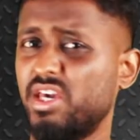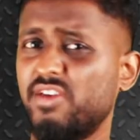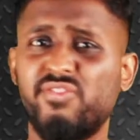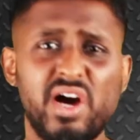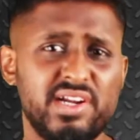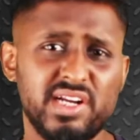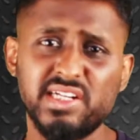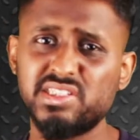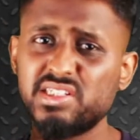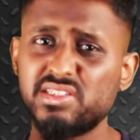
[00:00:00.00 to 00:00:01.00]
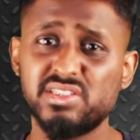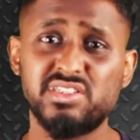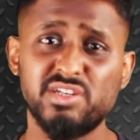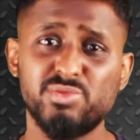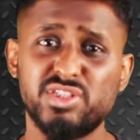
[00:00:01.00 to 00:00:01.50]
If our traditional
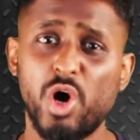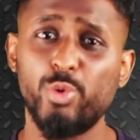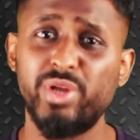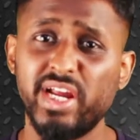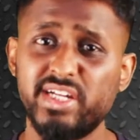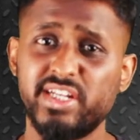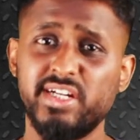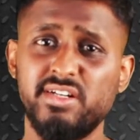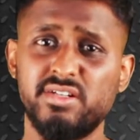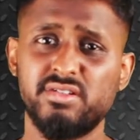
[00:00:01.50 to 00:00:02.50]
system is outdated,